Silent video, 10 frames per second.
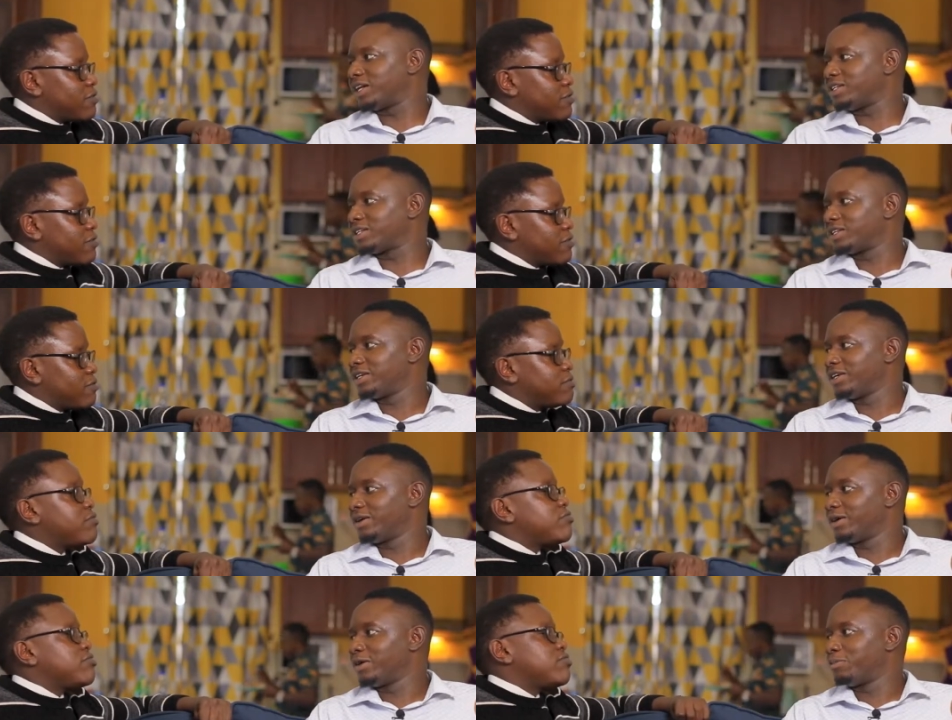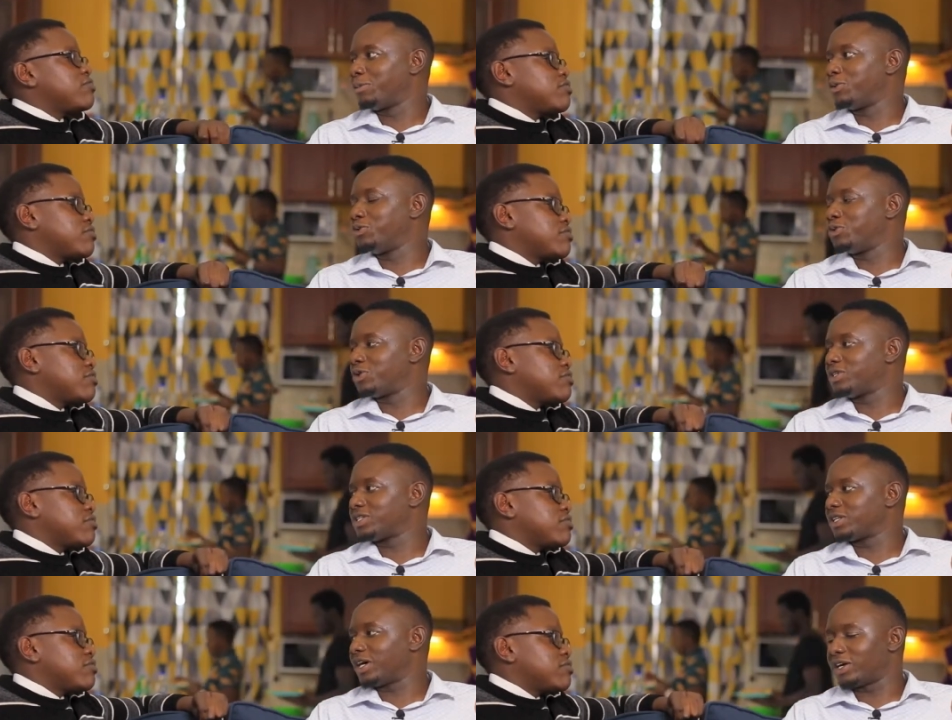Speaker 1: that mm. people do not
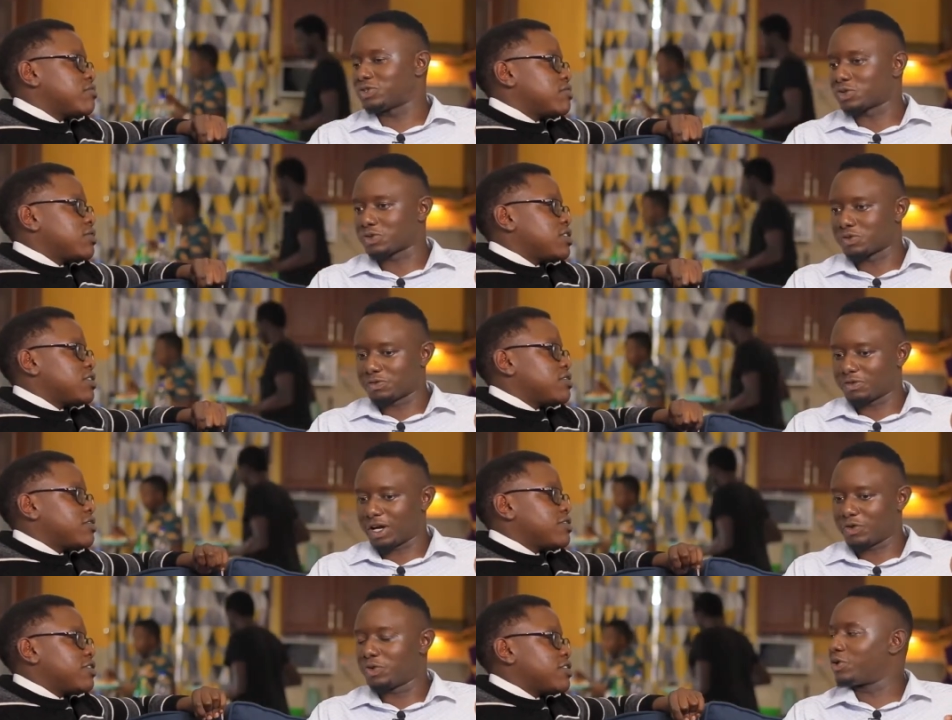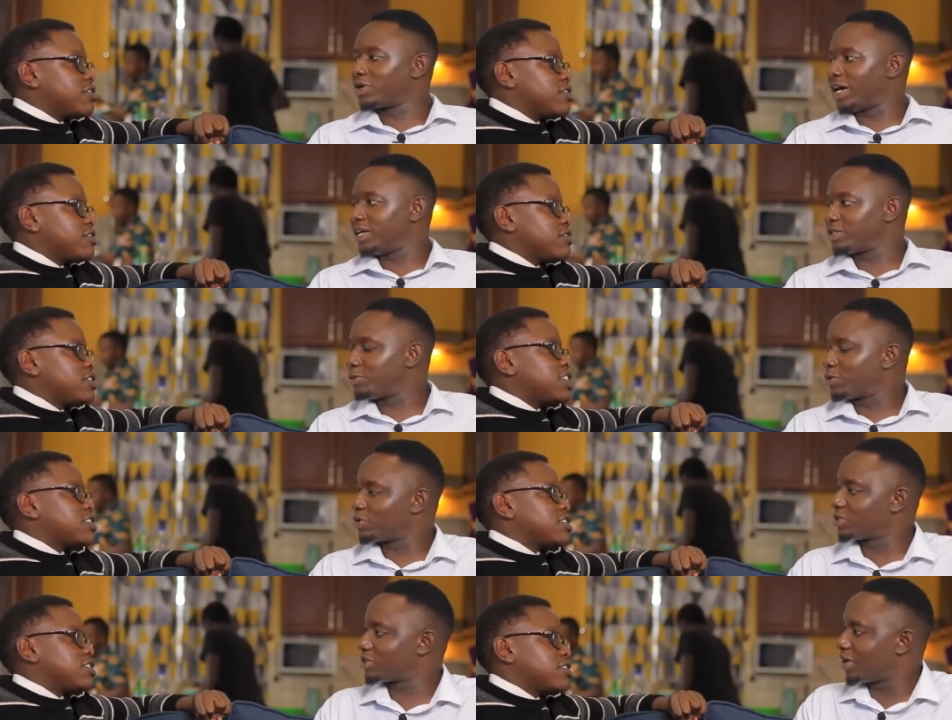uh, sort of uh, recognize
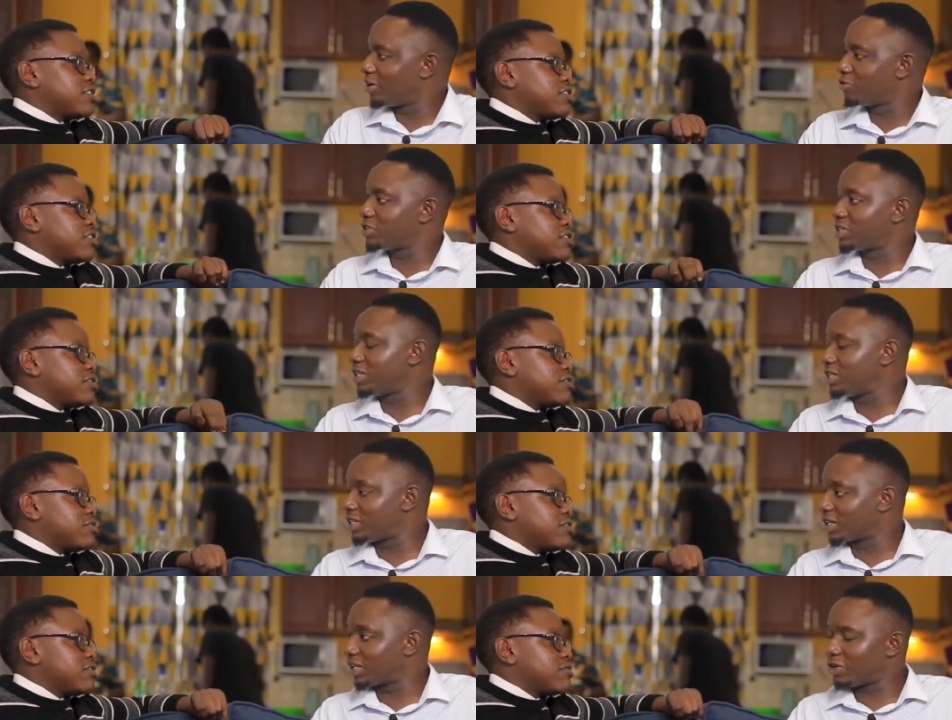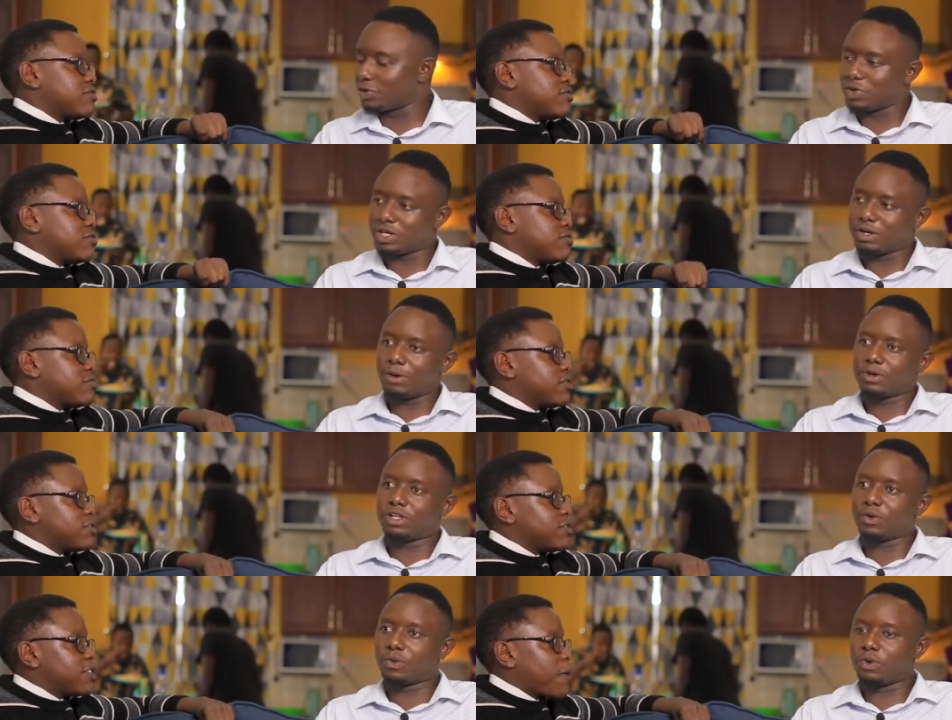because every statistic that you read about the
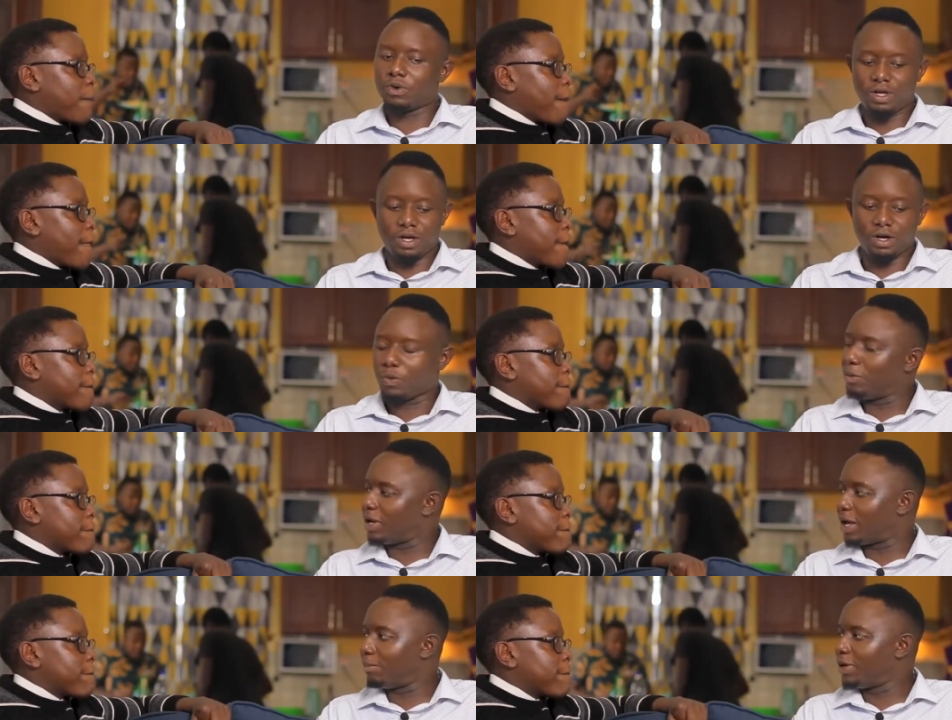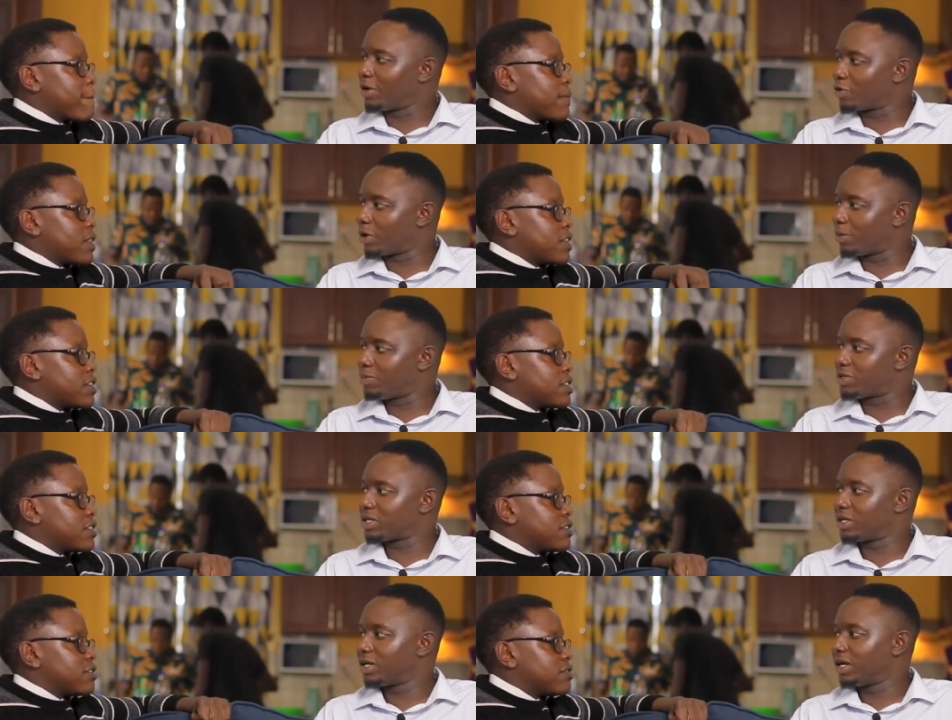war, women are being raped.
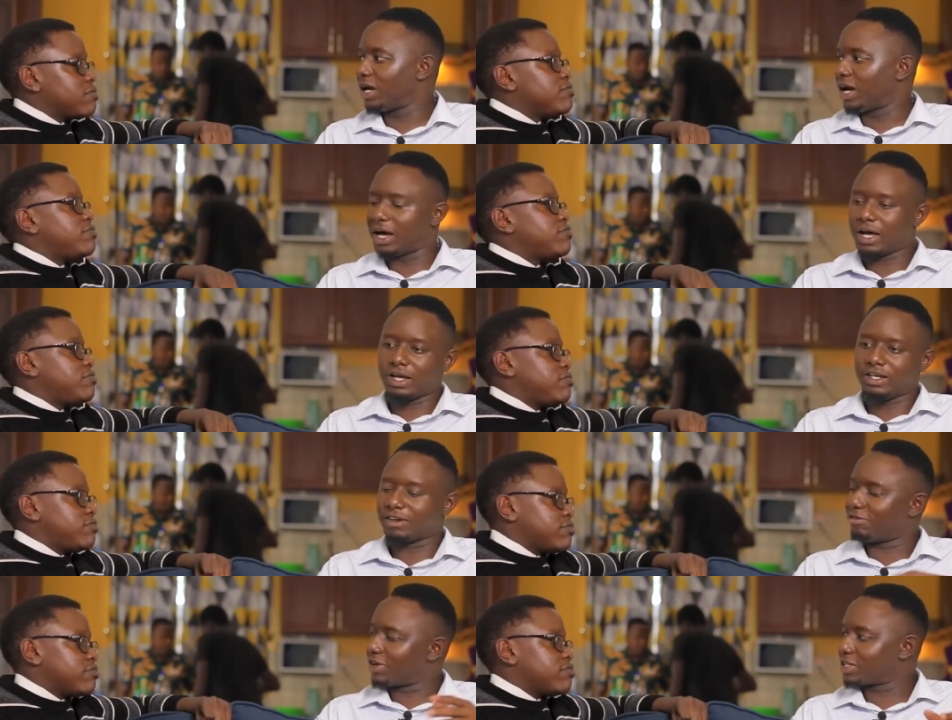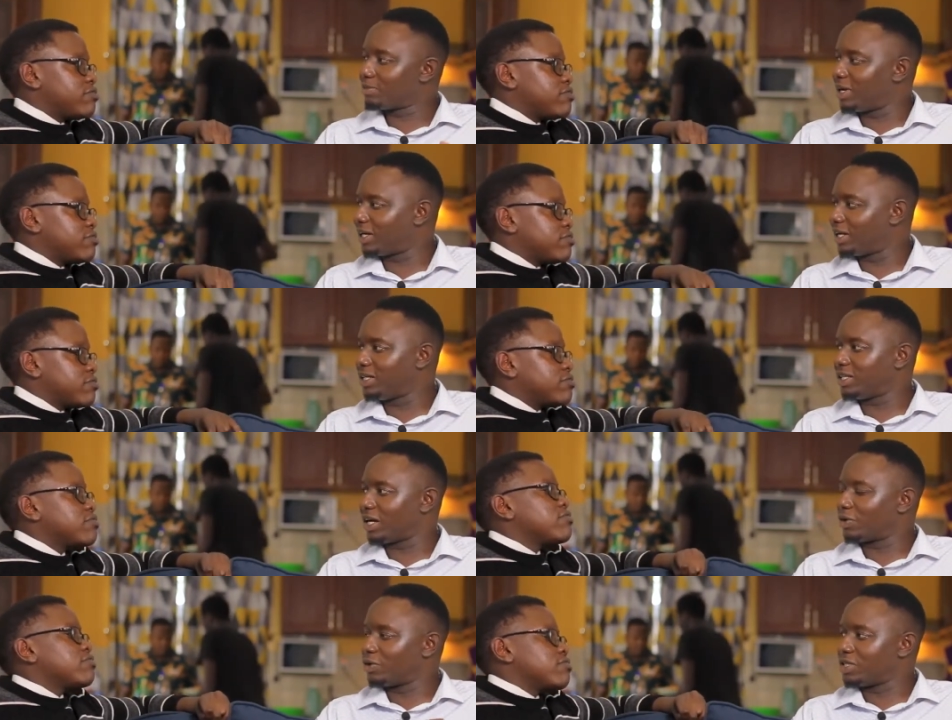Uh, it affects maternity and
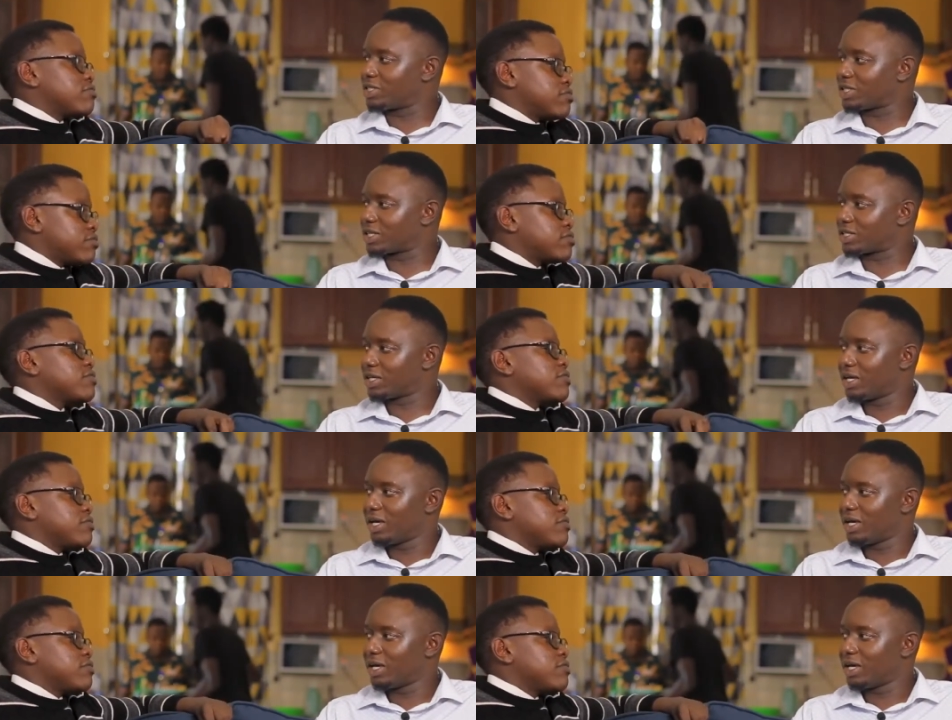all these things,